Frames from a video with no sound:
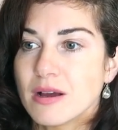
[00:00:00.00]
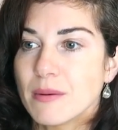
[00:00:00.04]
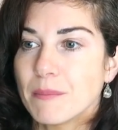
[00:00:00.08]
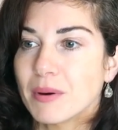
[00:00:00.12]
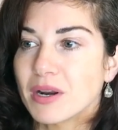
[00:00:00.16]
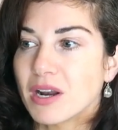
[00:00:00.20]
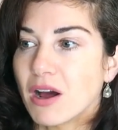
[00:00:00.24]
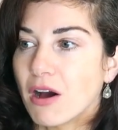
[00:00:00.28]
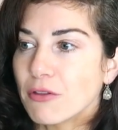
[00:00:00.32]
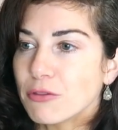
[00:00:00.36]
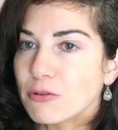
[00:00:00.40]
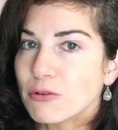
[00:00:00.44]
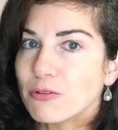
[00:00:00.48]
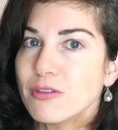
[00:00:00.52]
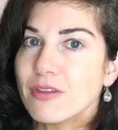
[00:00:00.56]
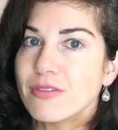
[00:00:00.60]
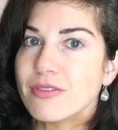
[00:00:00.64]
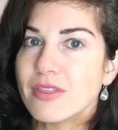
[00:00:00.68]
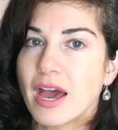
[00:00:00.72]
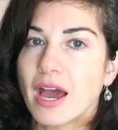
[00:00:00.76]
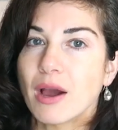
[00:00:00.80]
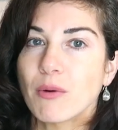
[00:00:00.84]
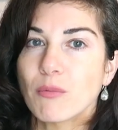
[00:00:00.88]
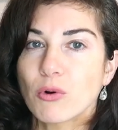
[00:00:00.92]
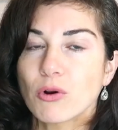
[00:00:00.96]
But other than
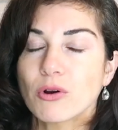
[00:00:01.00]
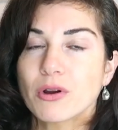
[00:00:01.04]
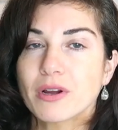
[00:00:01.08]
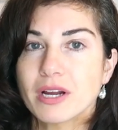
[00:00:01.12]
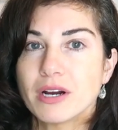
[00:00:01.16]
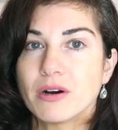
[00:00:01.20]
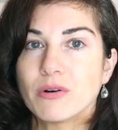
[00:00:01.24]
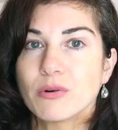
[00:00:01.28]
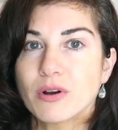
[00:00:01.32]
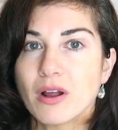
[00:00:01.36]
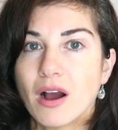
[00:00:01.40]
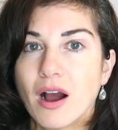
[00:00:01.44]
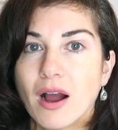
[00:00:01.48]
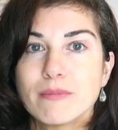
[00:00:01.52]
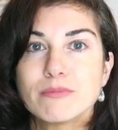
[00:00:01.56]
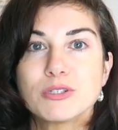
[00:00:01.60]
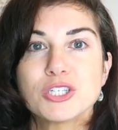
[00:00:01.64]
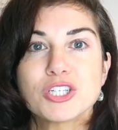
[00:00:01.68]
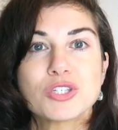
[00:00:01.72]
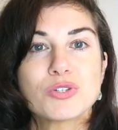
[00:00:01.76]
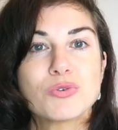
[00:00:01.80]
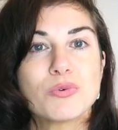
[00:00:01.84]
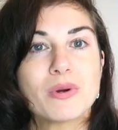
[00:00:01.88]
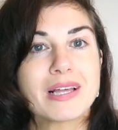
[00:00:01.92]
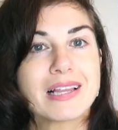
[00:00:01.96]
that workout, I'm
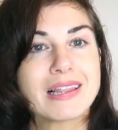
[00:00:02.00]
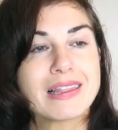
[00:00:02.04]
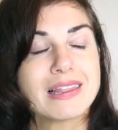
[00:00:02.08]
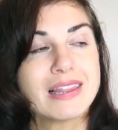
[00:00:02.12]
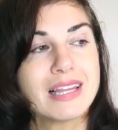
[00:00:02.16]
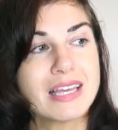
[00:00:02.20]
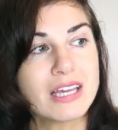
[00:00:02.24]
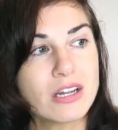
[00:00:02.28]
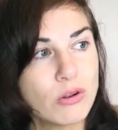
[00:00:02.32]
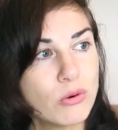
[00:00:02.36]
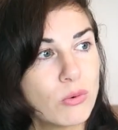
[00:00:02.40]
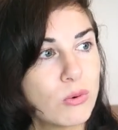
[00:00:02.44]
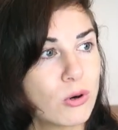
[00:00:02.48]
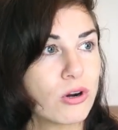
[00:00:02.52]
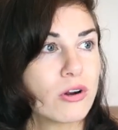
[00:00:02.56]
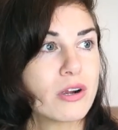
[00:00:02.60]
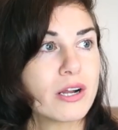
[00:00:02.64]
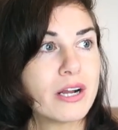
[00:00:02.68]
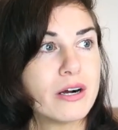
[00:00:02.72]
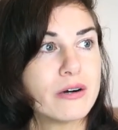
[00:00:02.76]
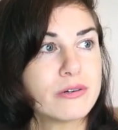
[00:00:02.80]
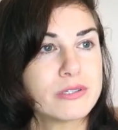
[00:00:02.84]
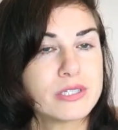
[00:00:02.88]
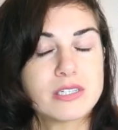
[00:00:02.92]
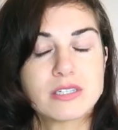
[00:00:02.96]
just doing little
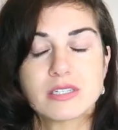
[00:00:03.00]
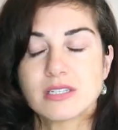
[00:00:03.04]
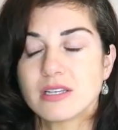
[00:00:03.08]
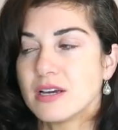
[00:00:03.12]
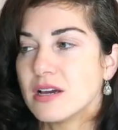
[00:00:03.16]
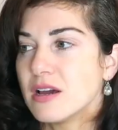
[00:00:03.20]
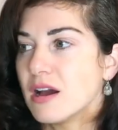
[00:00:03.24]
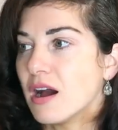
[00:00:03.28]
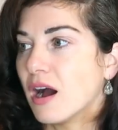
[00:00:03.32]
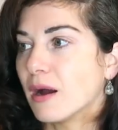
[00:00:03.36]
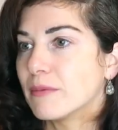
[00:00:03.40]
workouts.